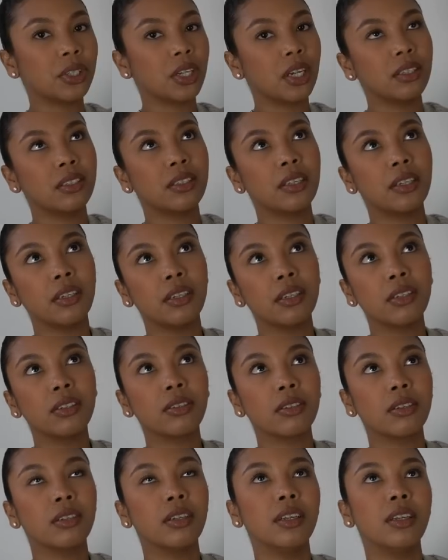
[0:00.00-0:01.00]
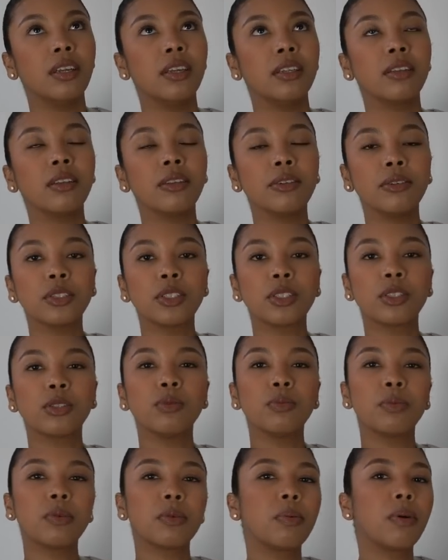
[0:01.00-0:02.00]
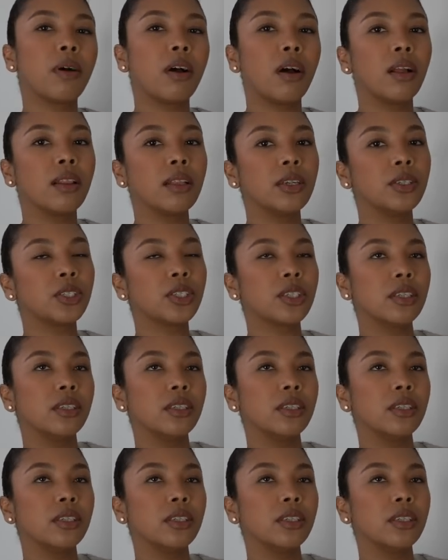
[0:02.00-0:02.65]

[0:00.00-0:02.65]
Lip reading: I think it looks super polished,